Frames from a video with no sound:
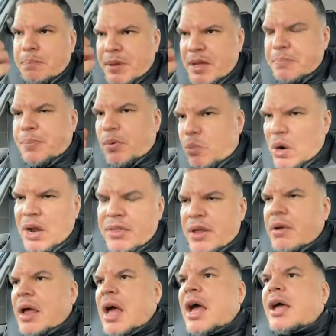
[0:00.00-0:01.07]
people where they're
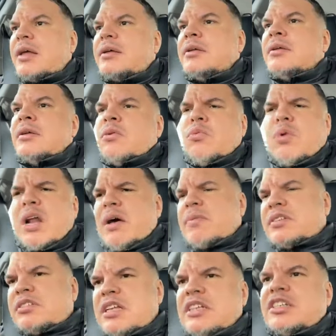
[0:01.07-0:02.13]
at, whatever
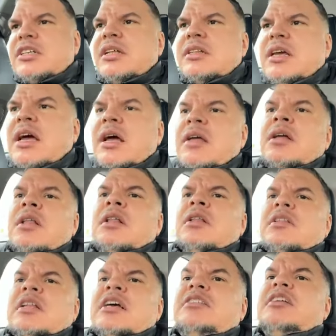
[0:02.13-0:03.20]
station that they're at,
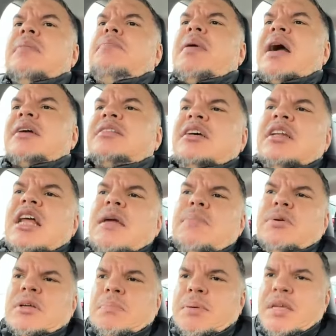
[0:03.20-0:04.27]
they sit back to
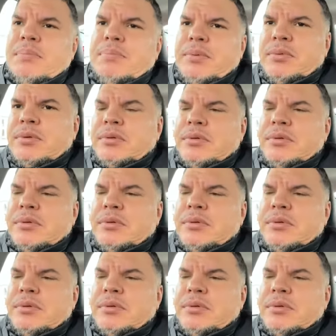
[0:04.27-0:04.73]
label the people.